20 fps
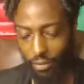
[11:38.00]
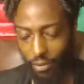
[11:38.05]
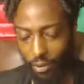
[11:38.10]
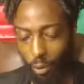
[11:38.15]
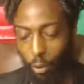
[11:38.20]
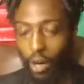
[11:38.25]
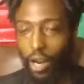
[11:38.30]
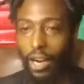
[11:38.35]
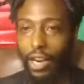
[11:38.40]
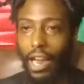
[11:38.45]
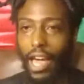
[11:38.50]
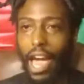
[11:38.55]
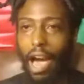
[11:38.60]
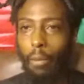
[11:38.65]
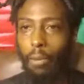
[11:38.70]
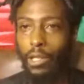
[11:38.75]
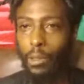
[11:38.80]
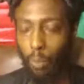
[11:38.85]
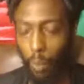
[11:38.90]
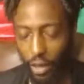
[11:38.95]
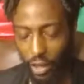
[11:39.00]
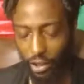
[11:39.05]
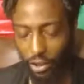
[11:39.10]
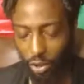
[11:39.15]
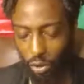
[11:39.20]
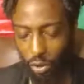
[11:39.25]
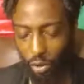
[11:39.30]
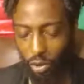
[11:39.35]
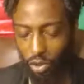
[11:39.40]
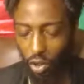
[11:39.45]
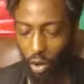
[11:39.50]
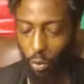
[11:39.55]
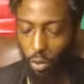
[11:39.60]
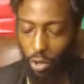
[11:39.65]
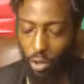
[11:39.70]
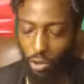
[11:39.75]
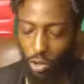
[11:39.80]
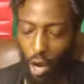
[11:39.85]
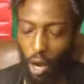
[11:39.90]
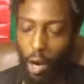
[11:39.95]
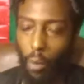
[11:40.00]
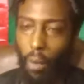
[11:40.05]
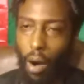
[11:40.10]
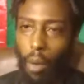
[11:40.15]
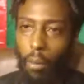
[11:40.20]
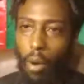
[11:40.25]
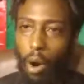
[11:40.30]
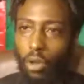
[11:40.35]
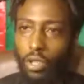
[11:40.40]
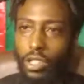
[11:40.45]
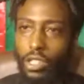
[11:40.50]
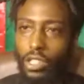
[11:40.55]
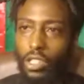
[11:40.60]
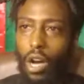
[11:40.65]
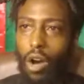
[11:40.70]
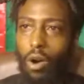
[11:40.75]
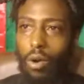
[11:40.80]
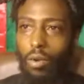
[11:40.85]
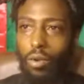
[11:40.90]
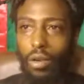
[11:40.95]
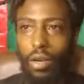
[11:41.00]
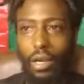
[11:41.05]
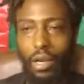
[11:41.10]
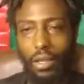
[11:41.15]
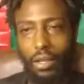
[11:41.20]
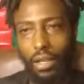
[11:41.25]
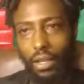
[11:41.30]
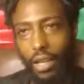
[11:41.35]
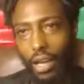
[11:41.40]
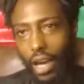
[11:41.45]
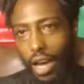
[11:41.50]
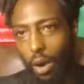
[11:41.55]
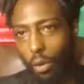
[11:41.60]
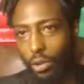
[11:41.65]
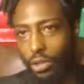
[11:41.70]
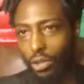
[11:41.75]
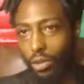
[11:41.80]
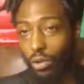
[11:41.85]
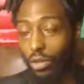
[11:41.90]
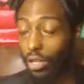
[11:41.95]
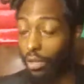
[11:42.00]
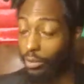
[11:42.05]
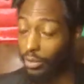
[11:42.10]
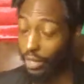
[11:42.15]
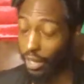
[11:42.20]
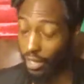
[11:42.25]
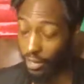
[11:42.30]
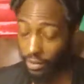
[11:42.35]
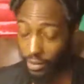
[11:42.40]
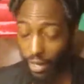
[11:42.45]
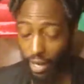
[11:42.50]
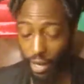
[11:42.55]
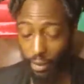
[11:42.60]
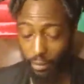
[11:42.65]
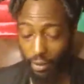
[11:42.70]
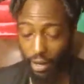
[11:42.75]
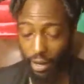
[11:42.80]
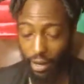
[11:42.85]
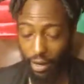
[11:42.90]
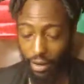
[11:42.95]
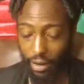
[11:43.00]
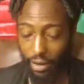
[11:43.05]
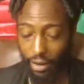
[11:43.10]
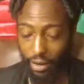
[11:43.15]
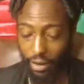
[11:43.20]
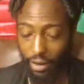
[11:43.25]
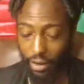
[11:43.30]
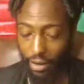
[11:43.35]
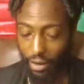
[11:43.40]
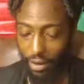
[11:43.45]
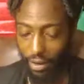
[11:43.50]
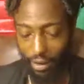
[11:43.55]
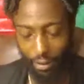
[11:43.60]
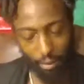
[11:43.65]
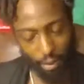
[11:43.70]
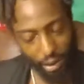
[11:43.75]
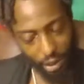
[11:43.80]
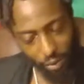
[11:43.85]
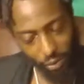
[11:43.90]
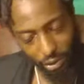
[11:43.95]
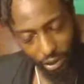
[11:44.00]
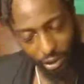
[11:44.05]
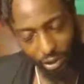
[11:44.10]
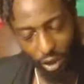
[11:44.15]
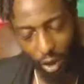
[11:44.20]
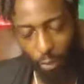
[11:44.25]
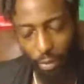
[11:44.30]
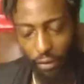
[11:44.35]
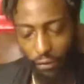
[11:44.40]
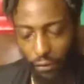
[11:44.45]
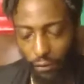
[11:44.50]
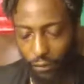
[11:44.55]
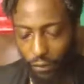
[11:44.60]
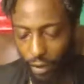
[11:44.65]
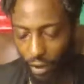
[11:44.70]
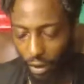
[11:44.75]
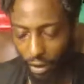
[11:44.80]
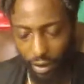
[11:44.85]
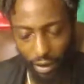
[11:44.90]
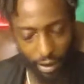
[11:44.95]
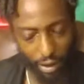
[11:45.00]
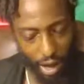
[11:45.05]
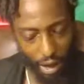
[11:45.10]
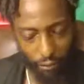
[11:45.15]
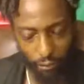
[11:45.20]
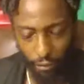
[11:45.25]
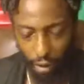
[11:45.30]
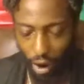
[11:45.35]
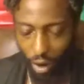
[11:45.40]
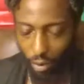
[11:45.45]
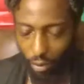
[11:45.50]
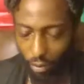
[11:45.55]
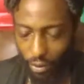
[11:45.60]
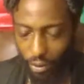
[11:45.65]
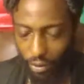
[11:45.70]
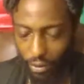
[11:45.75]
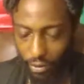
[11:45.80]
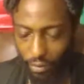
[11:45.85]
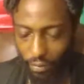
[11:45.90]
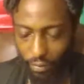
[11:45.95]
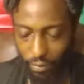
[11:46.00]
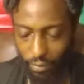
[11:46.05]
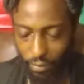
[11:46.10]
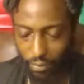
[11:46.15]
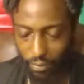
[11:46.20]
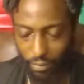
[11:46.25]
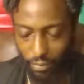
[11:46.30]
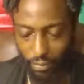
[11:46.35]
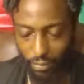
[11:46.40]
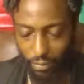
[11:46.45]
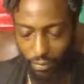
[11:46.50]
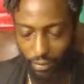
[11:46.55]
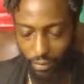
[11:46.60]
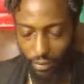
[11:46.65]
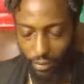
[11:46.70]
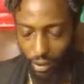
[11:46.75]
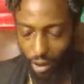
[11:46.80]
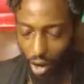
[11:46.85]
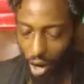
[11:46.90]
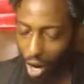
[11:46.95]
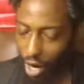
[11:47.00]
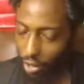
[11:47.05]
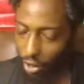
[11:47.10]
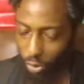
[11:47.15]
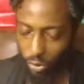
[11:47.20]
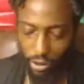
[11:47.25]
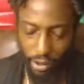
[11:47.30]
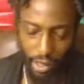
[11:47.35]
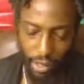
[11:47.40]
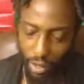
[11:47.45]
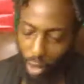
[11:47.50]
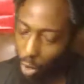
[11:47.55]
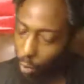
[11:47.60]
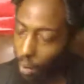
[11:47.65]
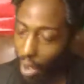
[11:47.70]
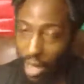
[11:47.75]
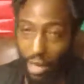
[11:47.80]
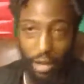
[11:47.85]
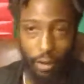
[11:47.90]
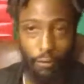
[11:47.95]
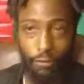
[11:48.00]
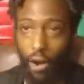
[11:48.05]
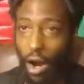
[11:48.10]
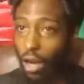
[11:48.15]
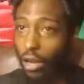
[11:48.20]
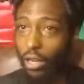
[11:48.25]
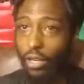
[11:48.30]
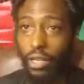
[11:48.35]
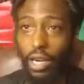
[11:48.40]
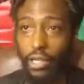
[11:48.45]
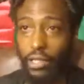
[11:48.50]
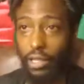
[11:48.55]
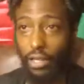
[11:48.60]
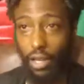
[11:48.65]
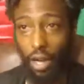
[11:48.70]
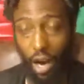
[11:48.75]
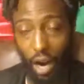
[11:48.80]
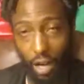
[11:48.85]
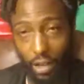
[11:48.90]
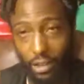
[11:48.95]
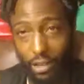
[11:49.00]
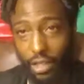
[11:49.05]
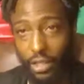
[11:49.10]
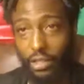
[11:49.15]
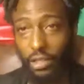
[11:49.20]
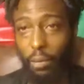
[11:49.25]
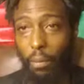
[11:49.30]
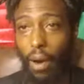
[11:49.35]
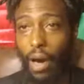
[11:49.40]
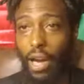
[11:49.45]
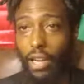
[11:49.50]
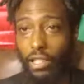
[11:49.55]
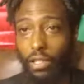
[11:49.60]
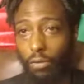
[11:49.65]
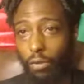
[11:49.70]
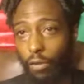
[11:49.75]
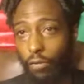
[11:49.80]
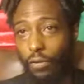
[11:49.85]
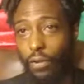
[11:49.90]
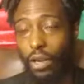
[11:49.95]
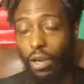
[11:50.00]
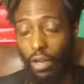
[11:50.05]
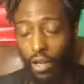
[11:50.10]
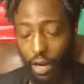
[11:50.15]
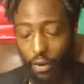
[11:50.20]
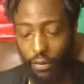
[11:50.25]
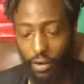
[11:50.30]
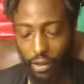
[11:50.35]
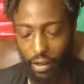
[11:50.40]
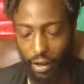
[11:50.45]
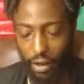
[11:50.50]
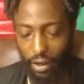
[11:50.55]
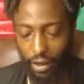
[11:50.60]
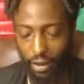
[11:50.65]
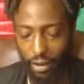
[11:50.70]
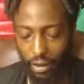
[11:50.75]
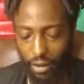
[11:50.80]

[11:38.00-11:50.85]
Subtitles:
Where the Lamb is speaking to you. So when you talk about Moses' song, the Lamb was going to come saying the same thing. But he was just going to be fulfilling and not following. God don't send nobody to follow nothing. God sent somebody to fulfill everything.